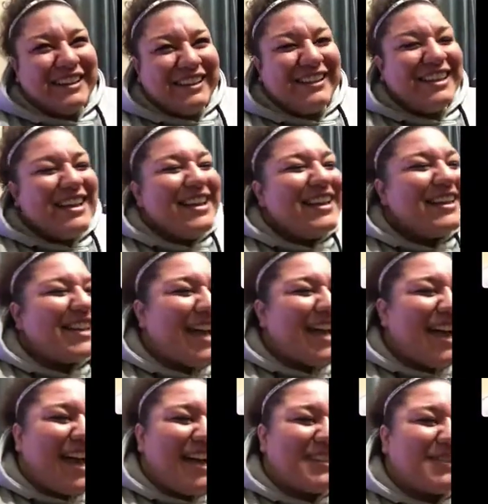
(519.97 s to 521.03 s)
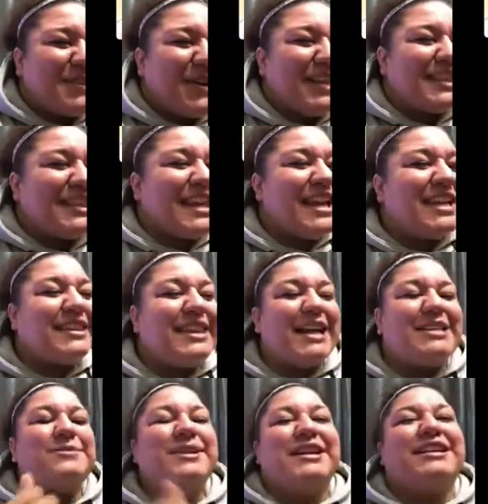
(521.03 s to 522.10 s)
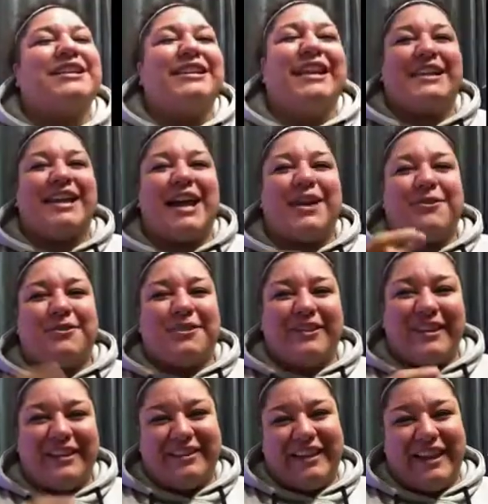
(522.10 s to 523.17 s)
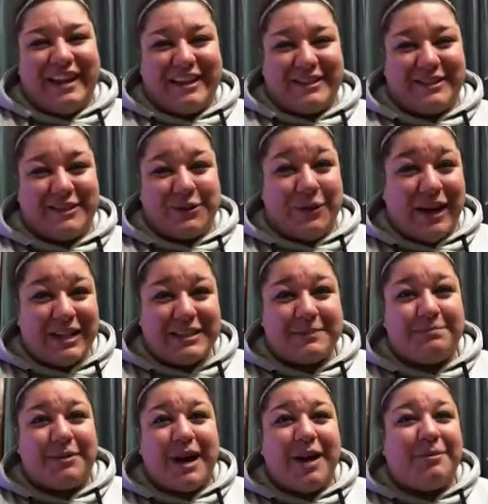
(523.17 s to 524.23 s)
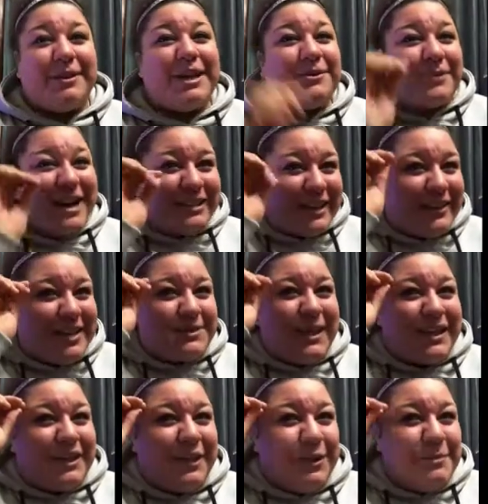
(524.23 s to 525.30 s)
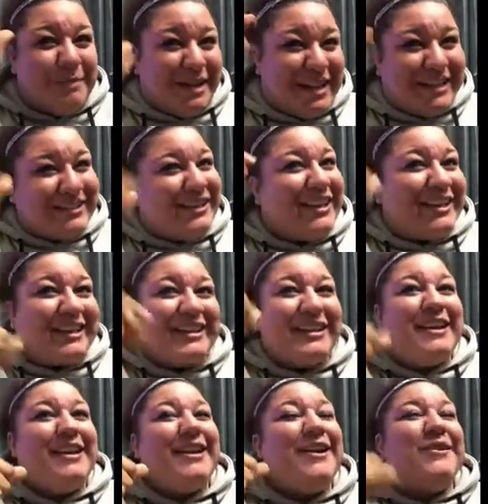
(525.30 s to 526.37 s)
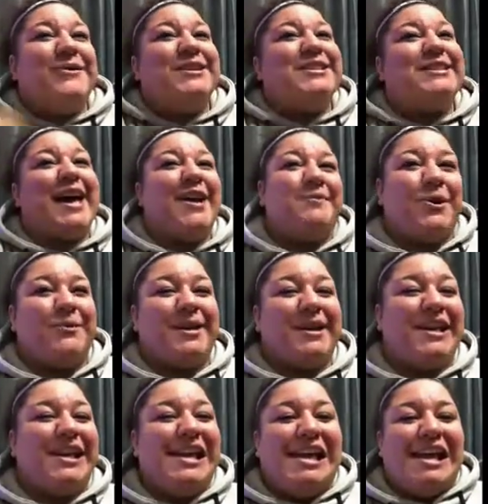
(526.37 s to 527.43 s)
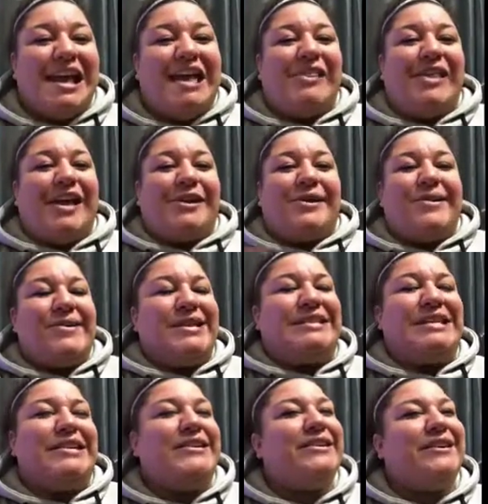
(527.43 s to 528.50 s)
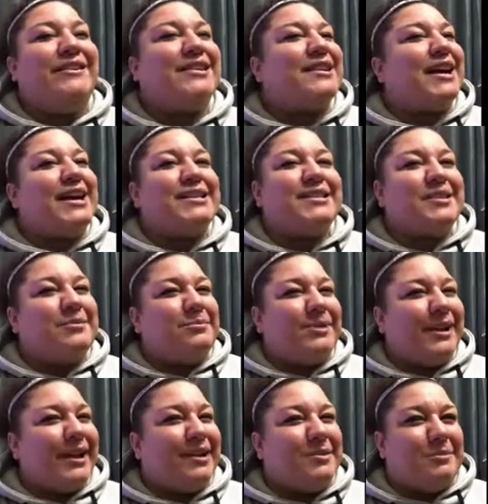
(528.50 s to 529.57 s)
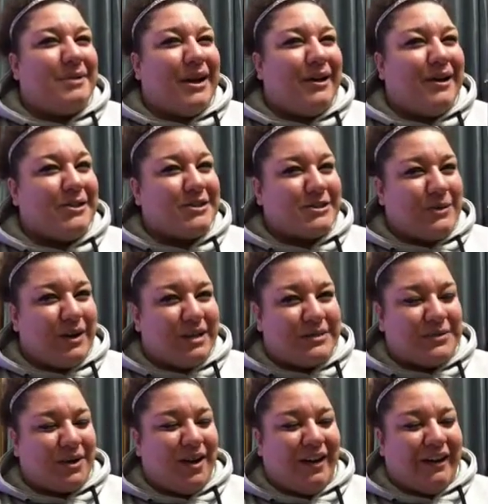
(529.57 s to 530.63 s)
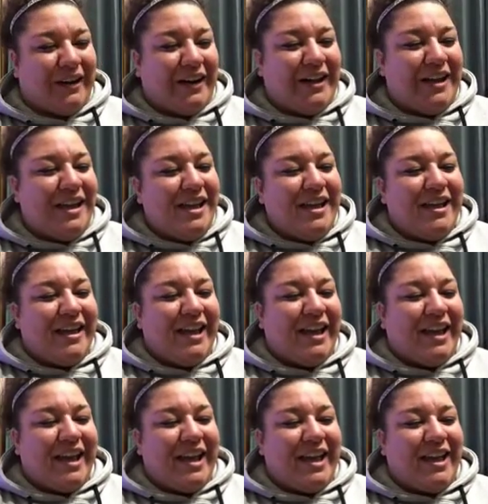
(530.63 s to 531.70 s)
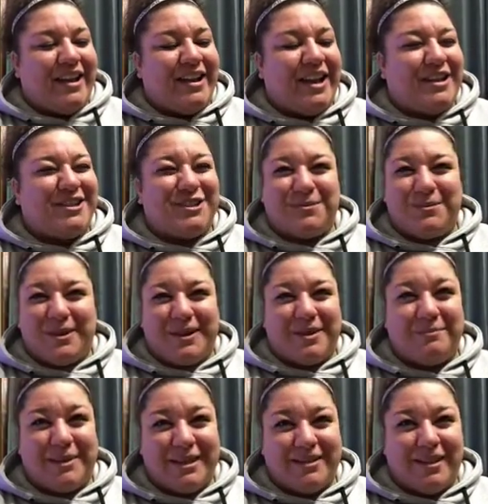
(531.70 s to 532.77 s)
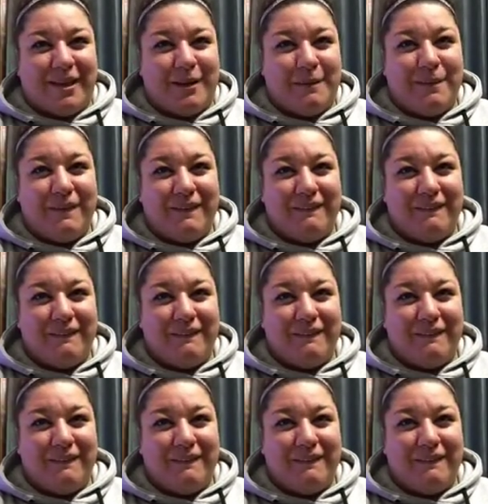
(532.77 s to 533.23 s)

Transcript: So I think that's when it clicked that I really liked squats. Probably right there, that's a little mini click, was that moment. And always hearing all the guys complain about how squats are hard, and I just wanted to beat them.